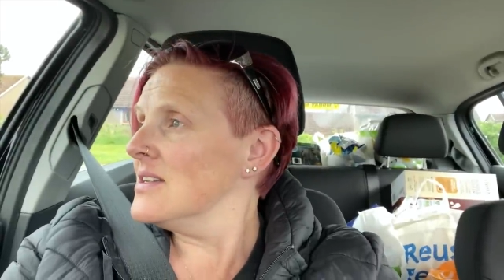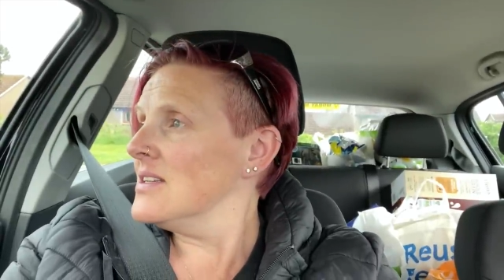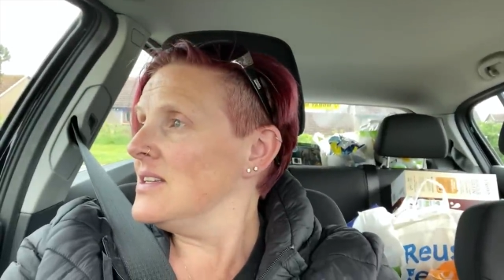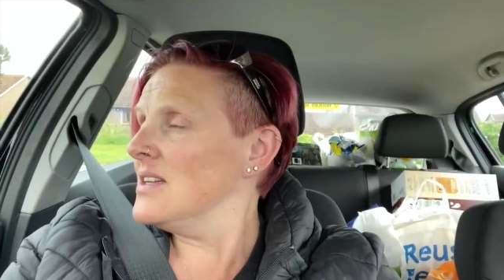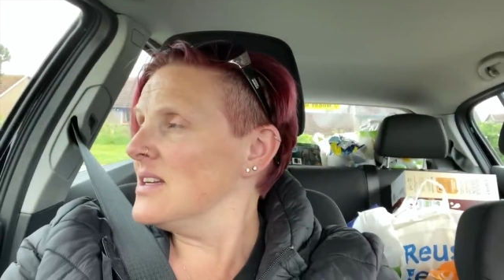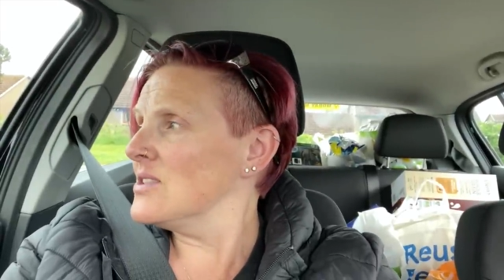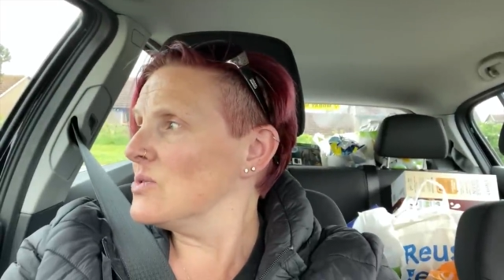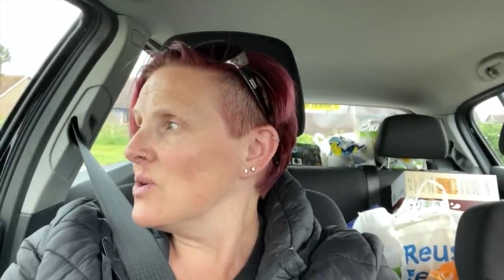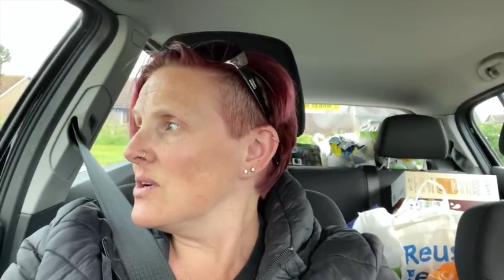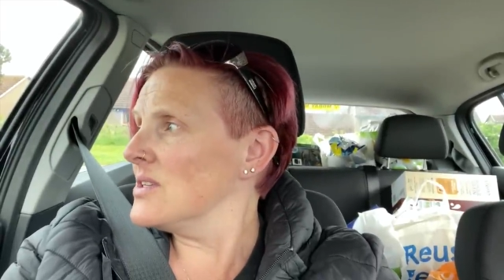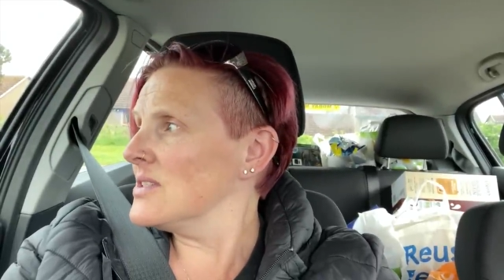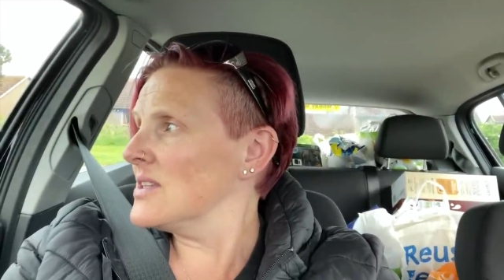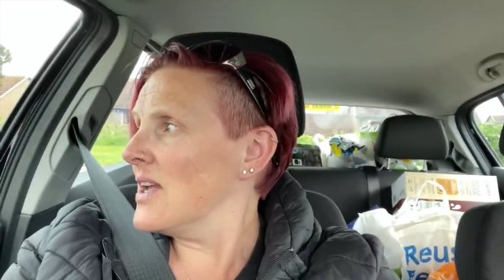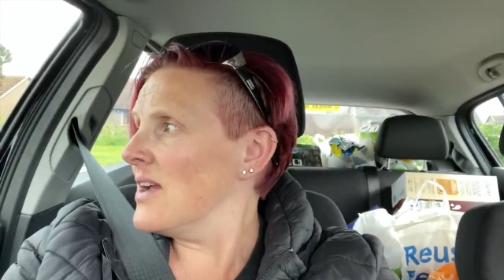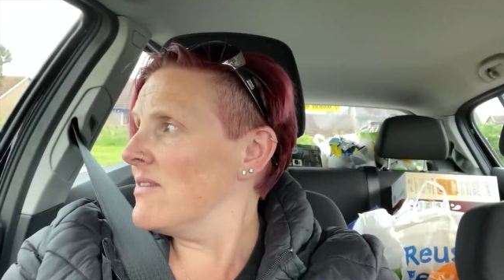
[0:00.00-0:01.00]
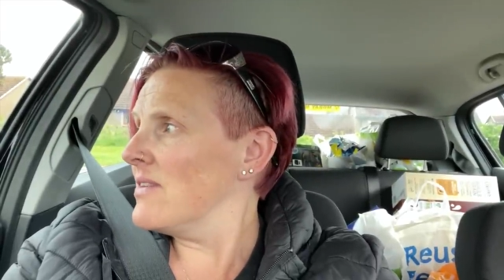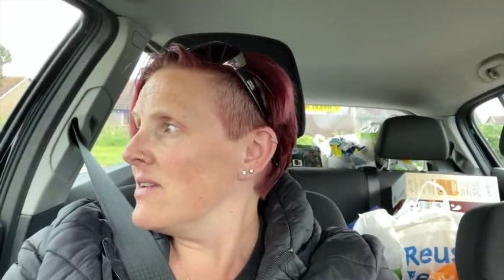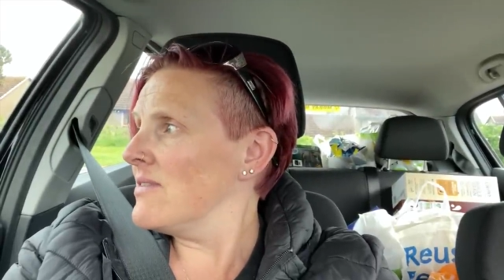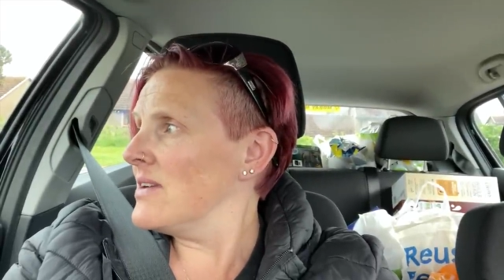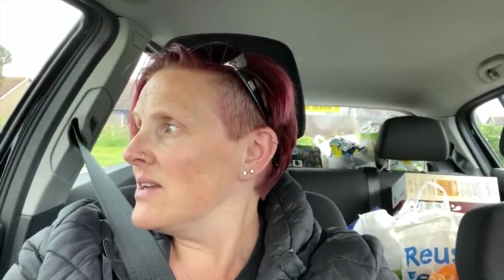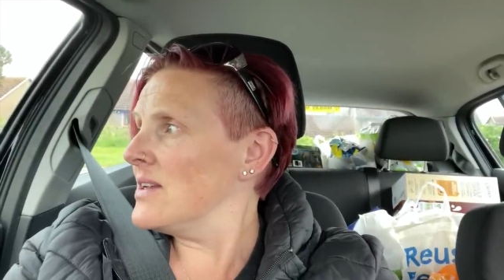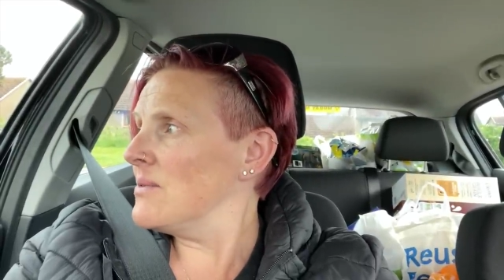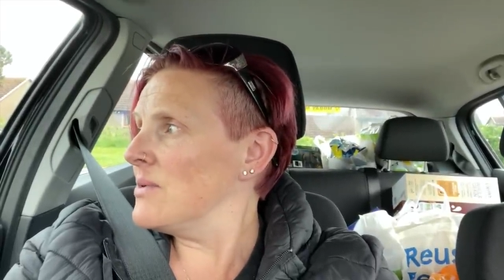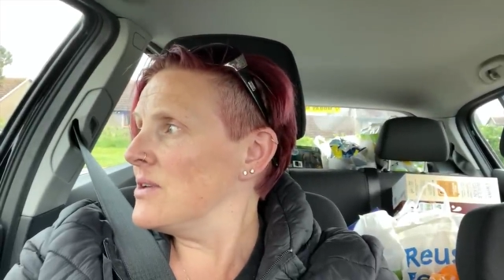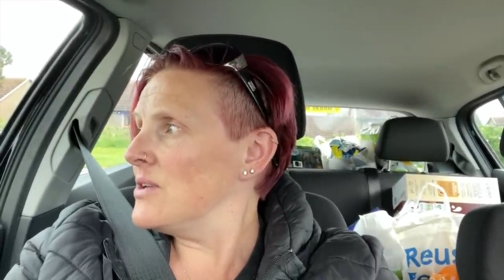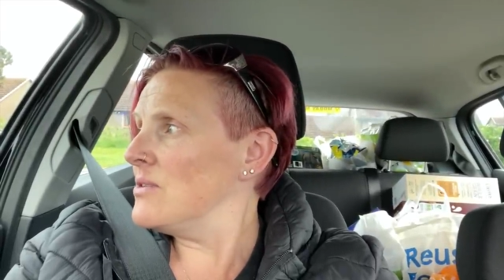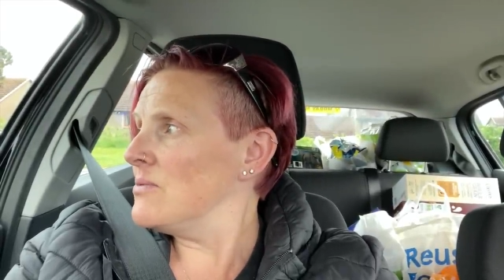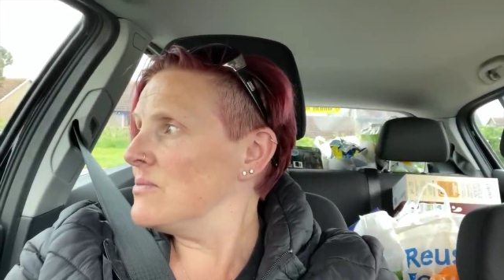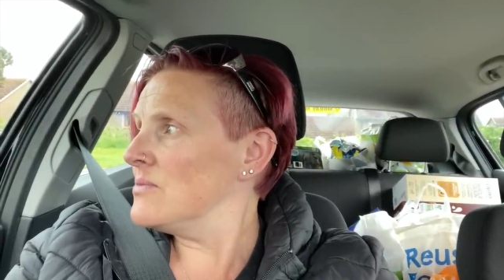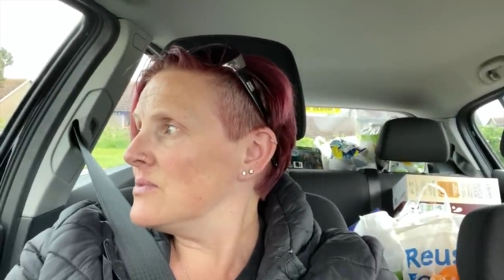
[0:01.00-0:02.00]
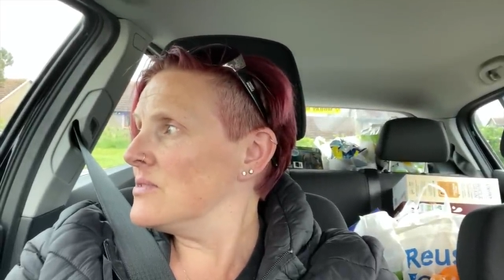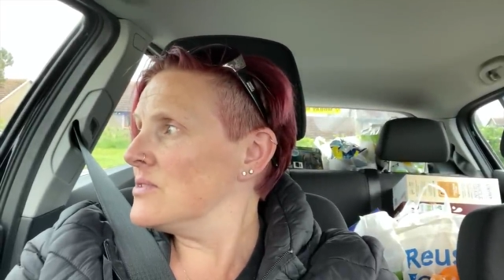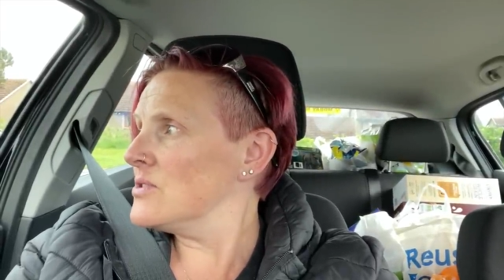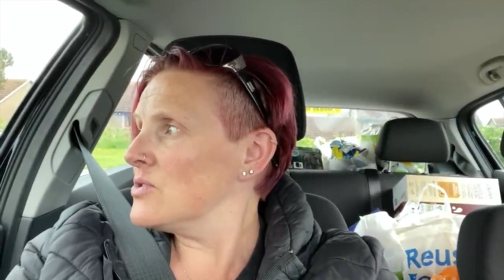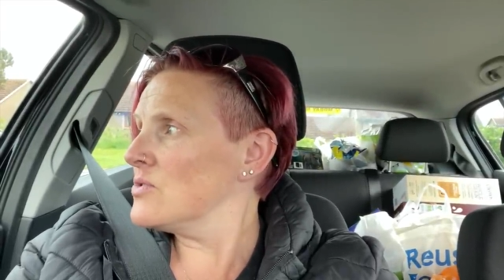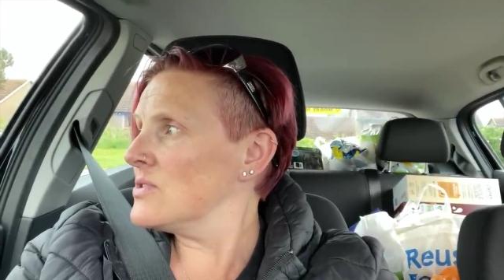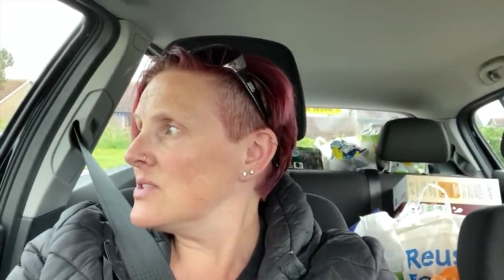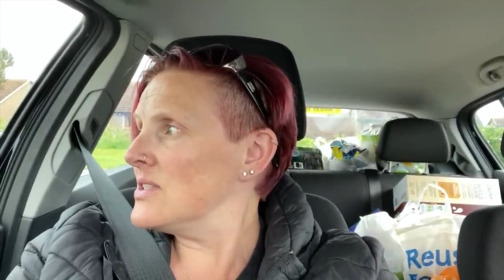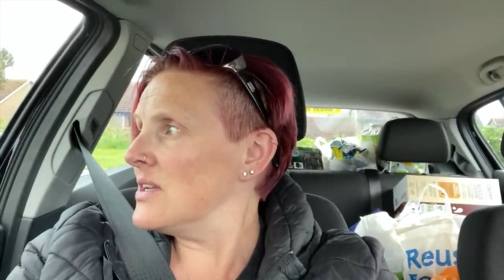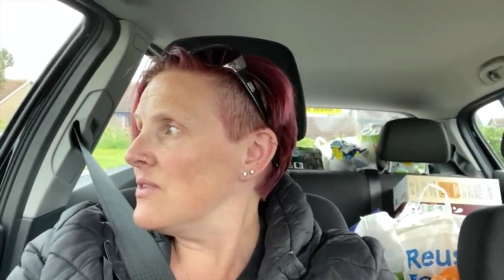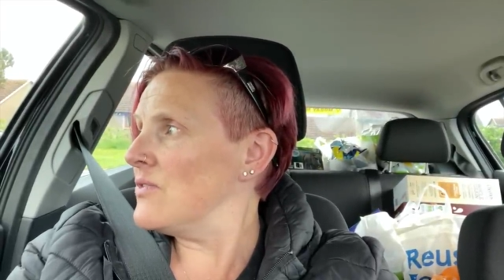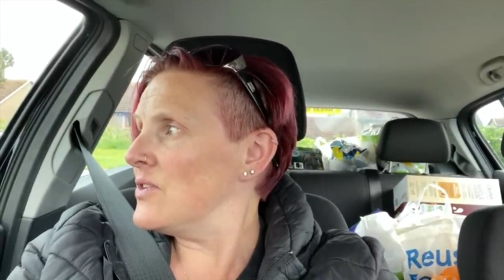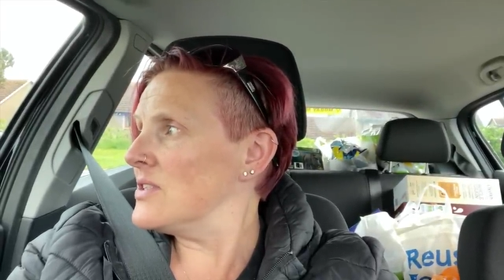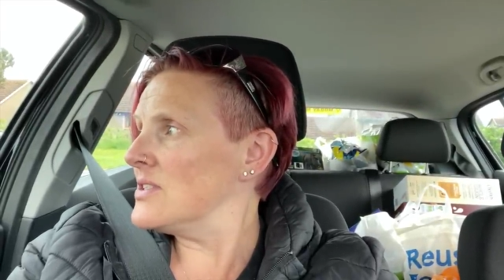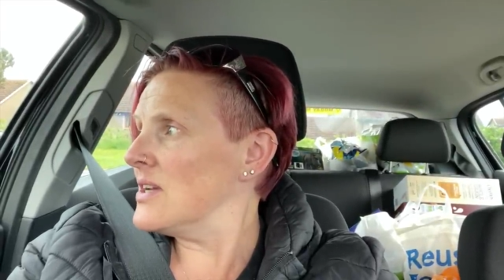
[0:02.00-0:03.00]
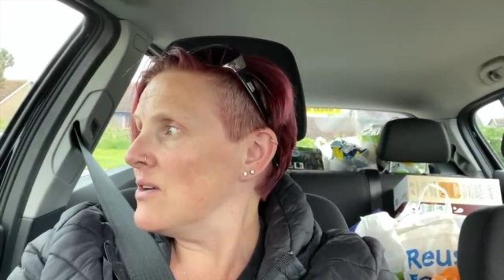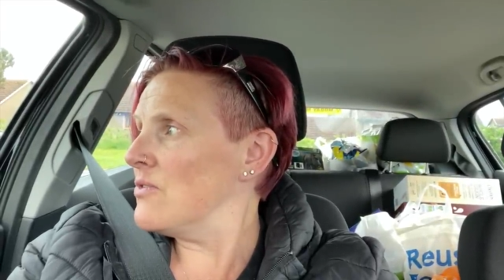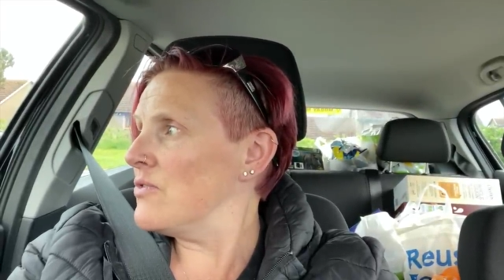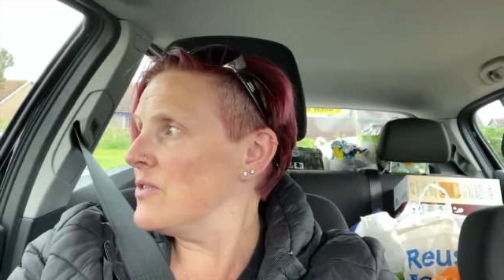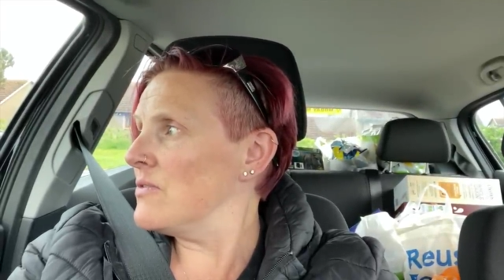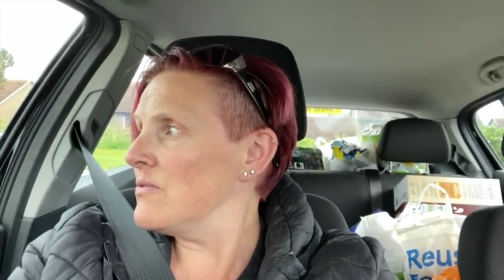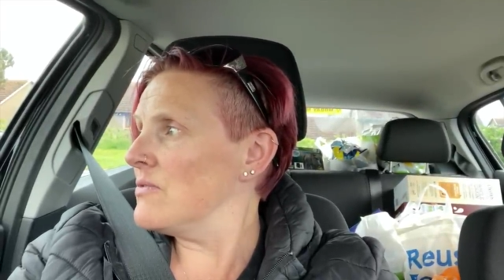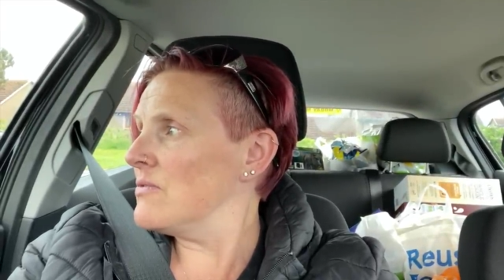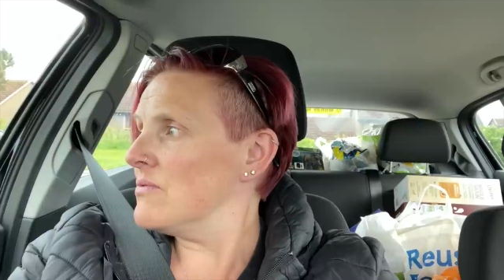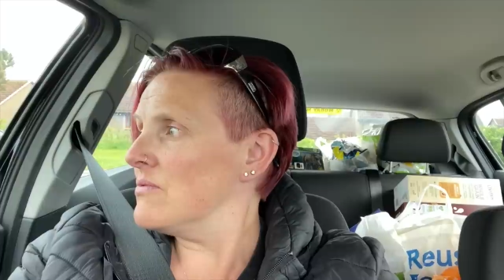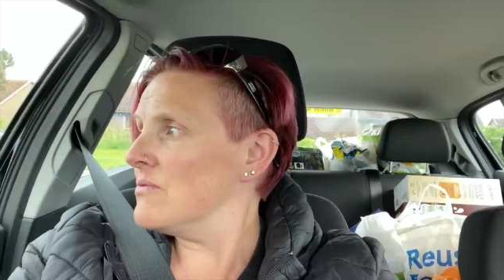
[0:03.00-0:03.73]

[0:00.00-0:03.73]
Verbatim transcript: Yeah, it's quite scary really when you sort of see it for yourself and